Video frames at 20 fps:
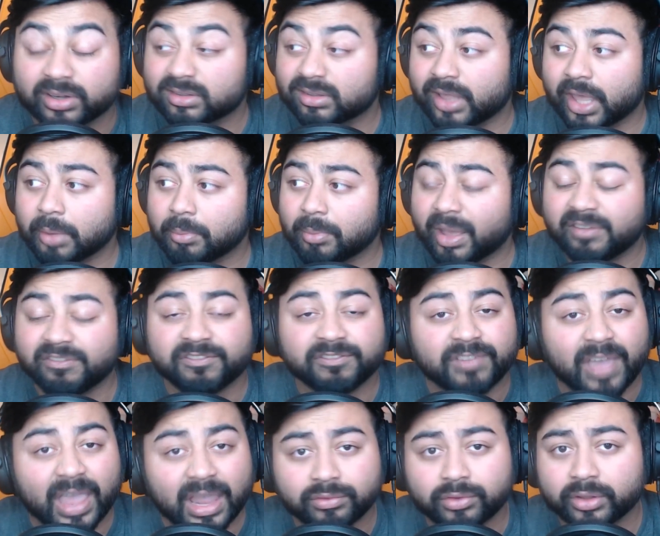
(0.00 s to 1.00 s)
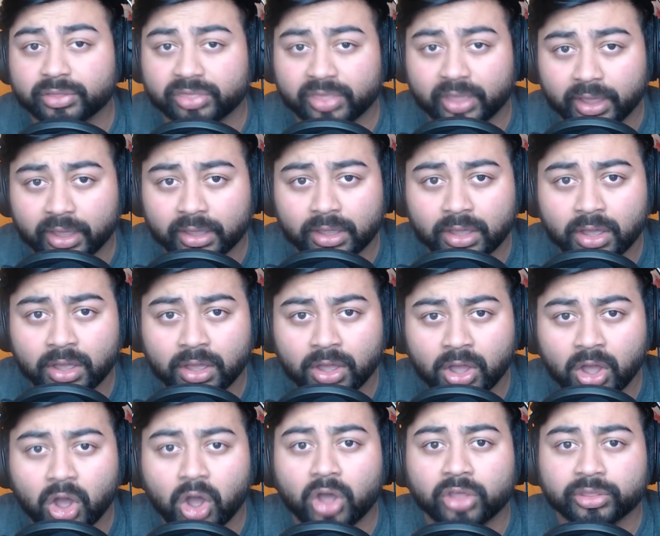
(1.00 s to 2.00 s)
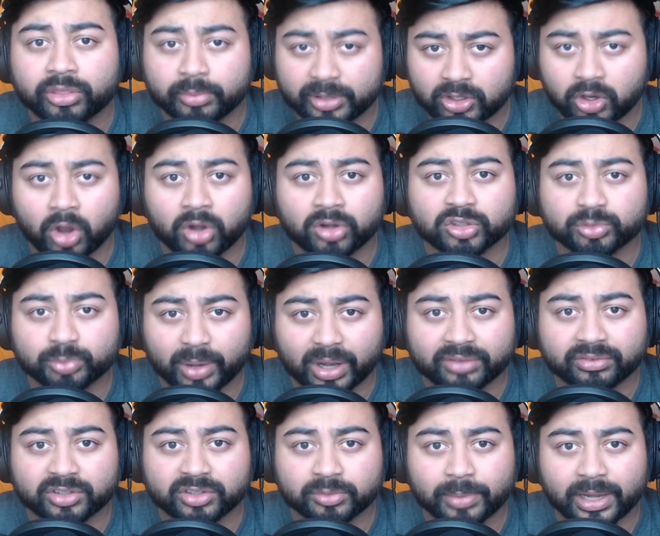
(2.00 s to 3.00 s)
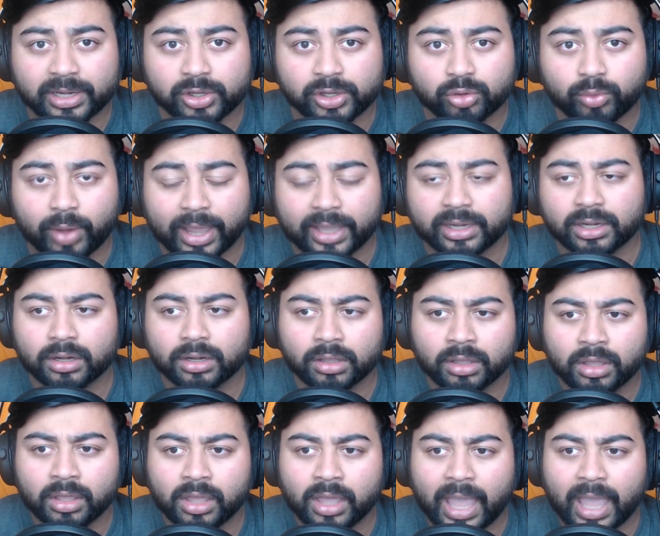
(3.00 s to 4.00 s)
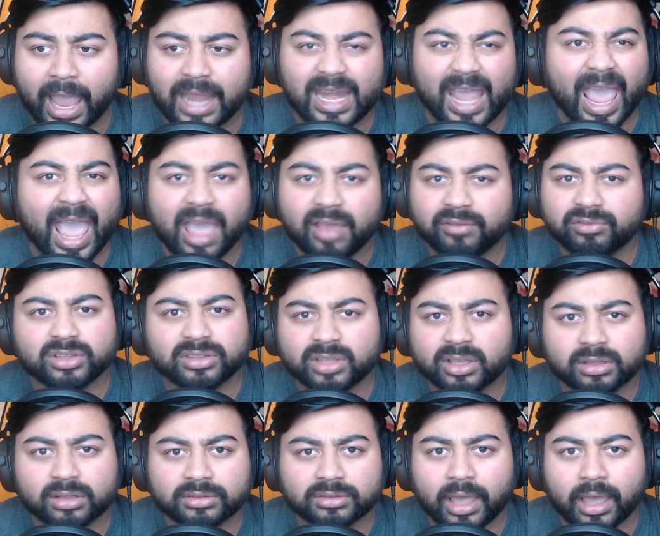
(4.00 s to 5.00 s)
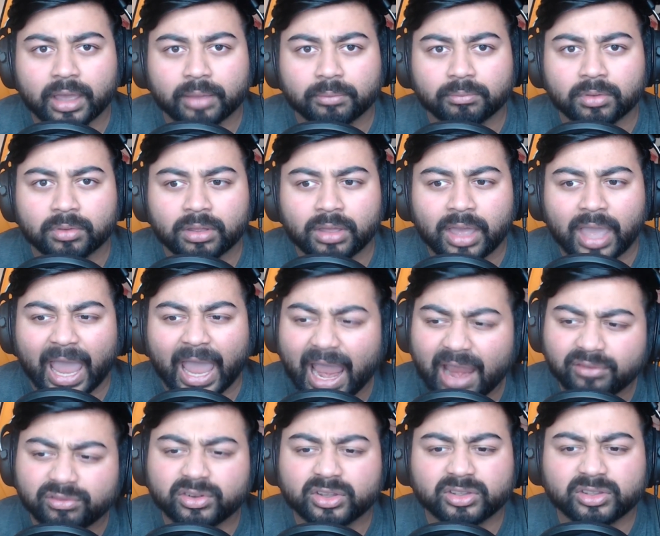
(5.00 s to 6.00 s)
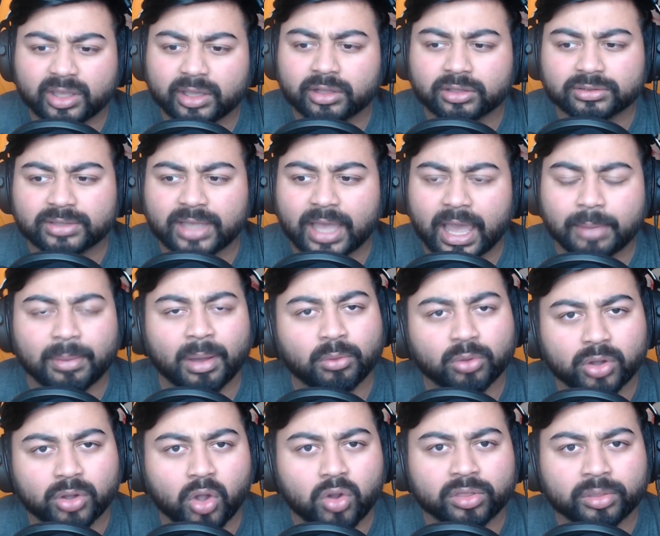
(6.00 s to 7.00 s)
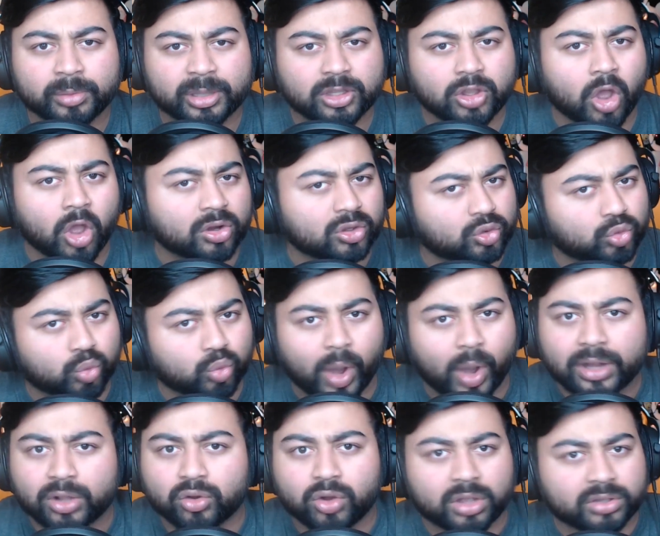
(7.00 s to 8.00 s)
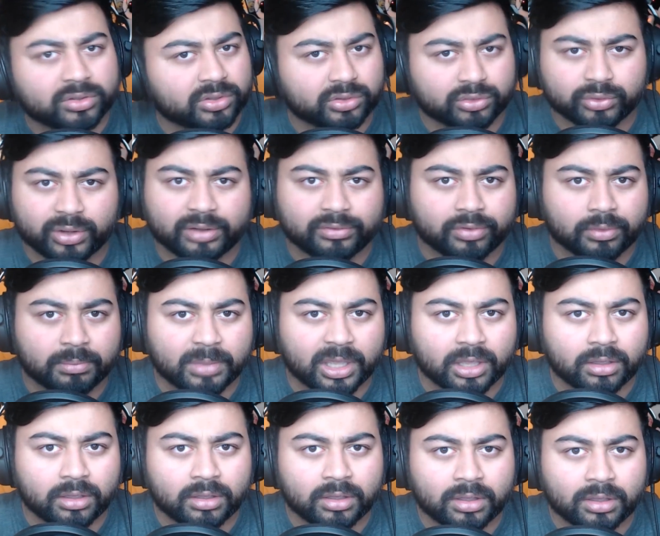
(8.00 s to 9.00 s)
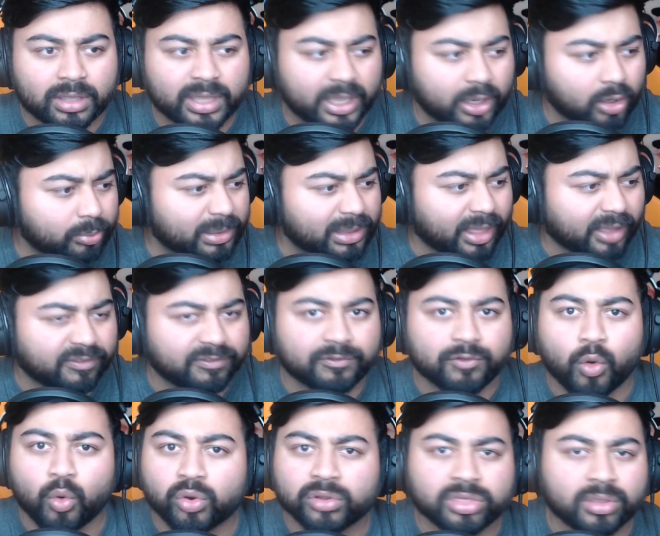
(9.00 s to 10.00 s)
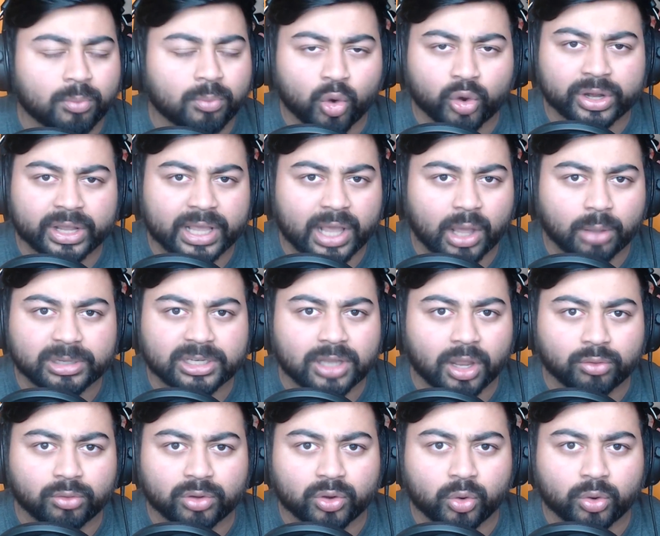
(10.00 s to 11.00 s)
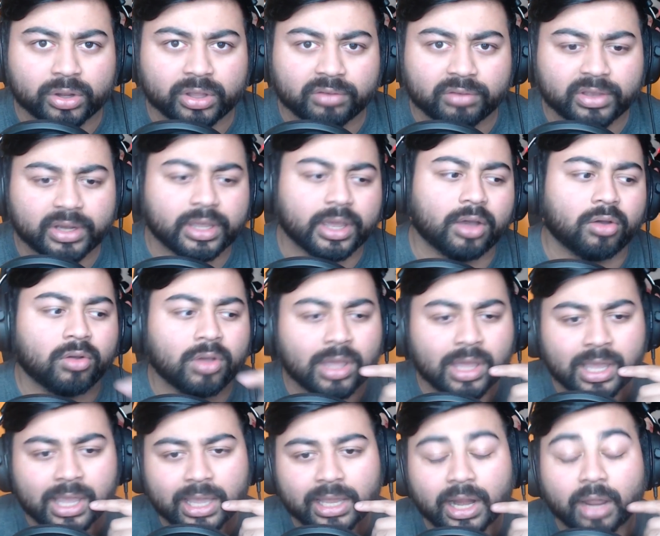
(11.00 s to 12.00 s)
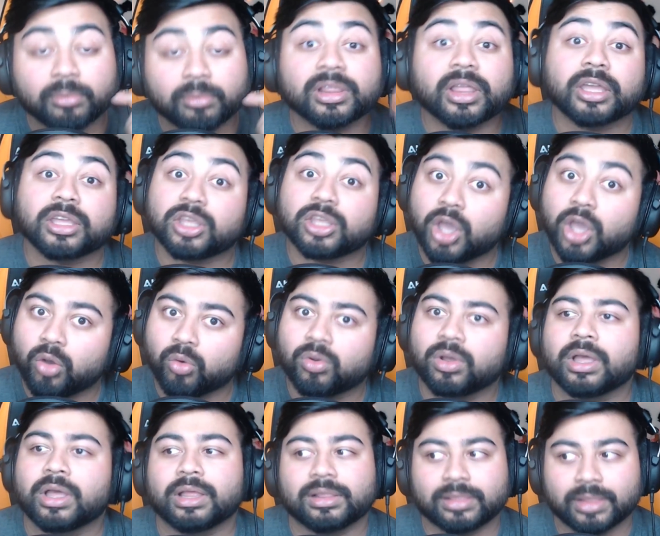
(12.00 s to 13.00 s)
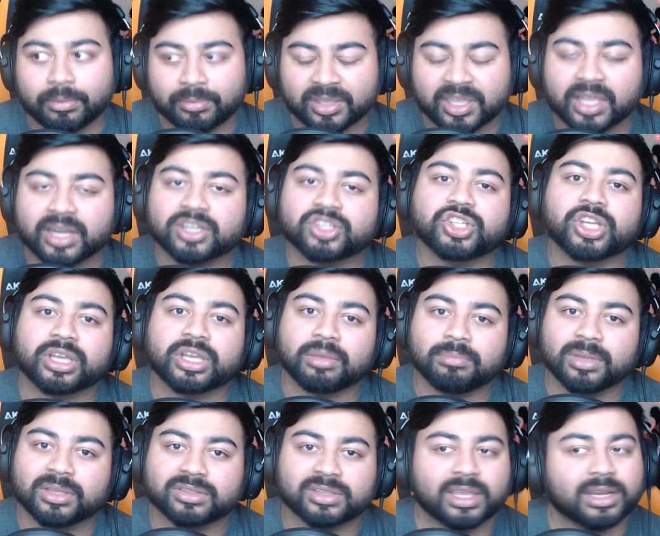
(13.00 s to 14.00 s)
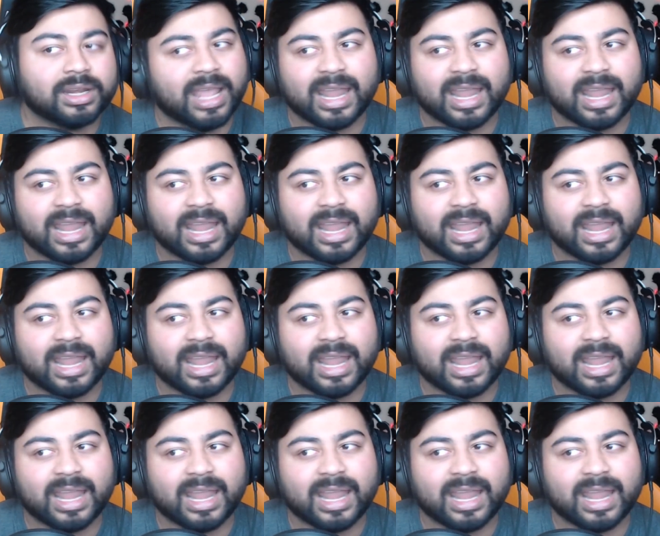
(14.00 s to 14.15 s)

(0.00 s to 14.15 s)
It's like my favorite thing on the McDonald's breakfast menu, right? And every single time I will go to the McDonald's right across the street from me. It'll be like 4 a.m. I'll be done recording a video and I'll be like, yo, let me get a chicken biscuit.